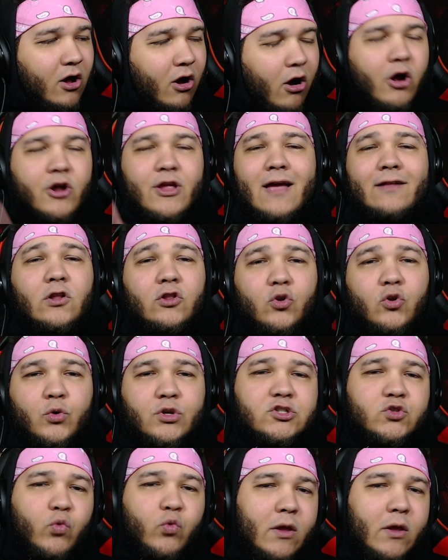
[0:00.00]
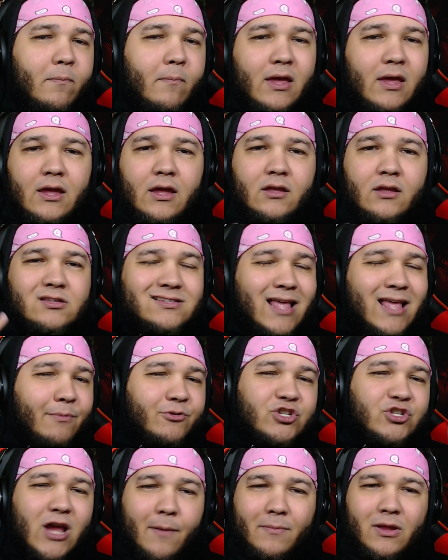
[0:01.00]
all you have to do is tweet me,
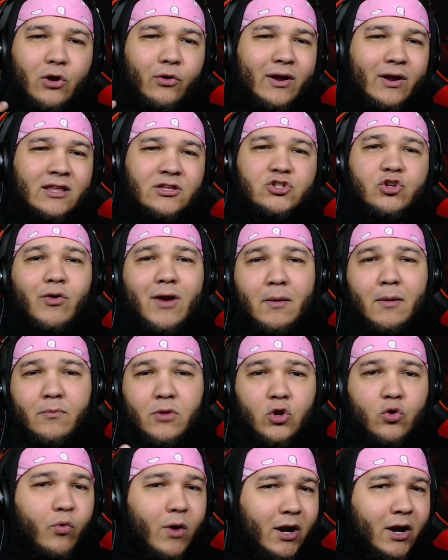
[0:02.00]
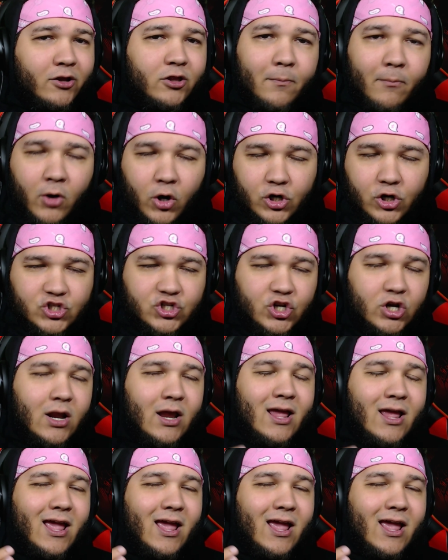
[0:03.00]
Snapchat me, or Instagram you wearing the merch.